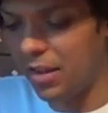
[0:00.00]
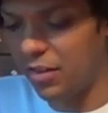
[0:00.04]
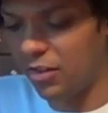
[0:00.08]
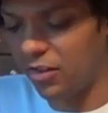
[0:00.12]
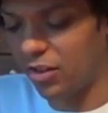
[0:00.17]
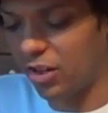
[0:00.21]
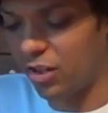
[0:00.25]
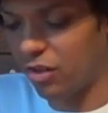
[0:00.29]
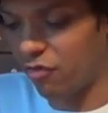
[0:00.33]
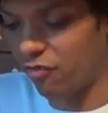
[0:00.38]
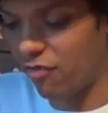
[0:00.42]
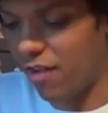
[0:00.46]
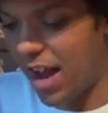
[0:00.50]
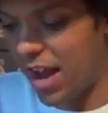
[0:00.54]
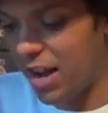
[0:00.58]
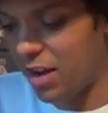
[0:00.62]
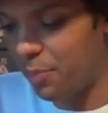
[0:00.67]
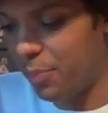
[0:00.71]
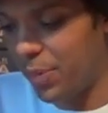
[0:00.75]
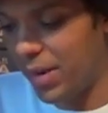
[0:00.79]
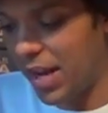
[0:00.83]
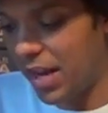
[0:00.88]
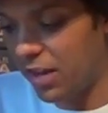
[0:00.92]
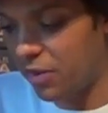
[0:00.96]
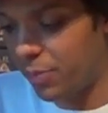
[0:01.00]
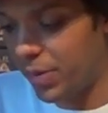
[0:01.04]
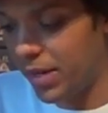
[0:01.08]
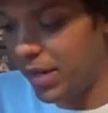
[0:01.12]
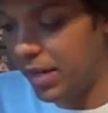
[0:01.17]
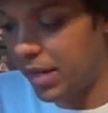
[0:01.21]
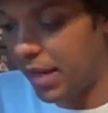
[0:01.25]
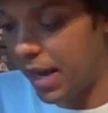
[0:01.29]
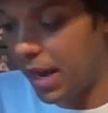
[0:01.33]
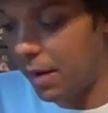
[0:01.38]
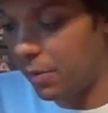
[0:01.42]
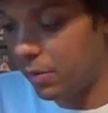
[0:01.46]
this is just a random
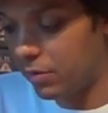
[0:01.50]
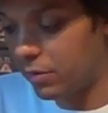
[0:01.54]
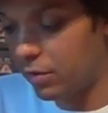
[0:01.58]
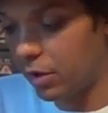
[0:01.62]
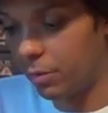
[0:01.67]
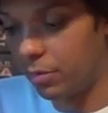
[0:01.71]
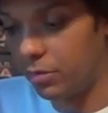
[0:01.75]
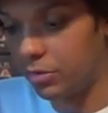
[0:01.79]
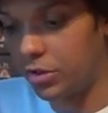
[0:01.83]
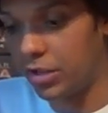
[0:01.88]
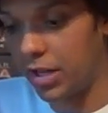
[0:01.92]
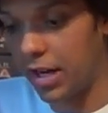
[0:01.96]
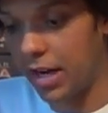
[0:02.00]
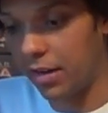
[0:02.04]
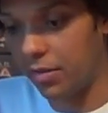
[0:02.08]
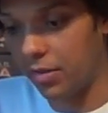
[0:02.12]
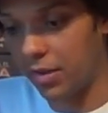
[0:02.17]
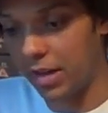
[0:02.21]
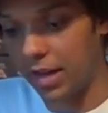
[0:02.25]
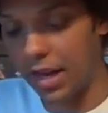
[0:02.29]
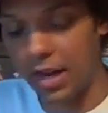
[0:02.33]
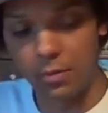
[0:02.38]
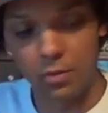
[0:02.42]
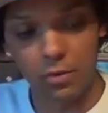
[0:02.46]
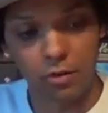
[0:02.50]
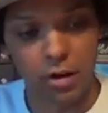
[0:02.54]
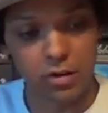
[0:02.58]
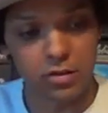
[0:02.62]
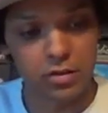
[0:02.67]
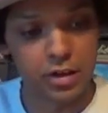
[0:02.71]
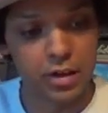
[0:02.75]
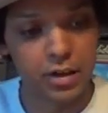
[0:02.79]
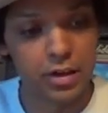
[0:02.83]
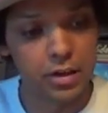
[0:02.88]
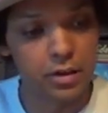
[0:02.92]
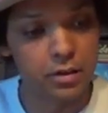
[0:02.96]
PSP game. Double check the games are
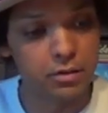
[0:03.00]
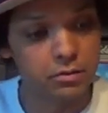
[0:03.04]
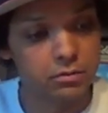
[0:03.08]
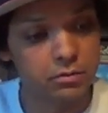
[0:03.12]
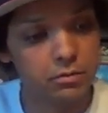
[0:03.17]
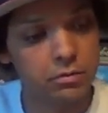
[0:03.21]
actually here.